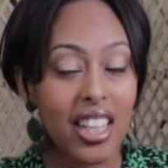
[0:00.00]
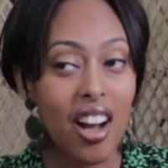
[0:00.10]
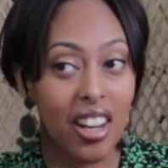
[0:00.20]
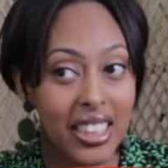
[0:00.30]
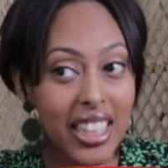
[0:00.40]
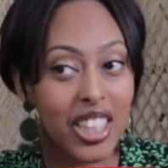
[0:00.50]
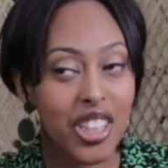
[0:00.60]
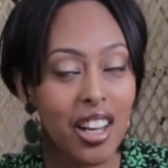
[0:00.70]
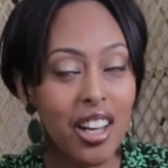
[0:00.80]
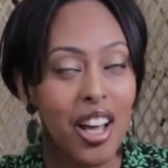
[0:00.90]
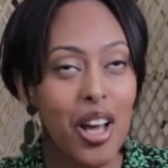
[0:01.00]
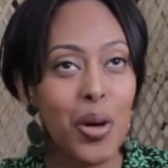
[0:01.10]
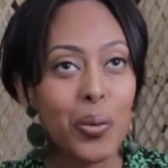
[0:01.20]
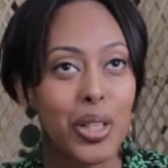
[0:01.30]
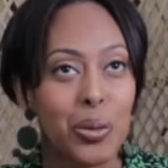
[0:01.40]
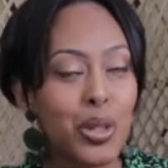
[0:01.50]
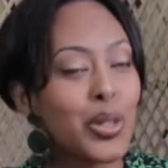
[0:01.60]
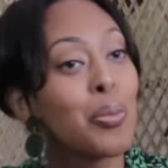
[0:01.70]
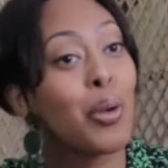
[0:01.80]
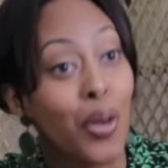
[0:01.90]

and architecture, which was super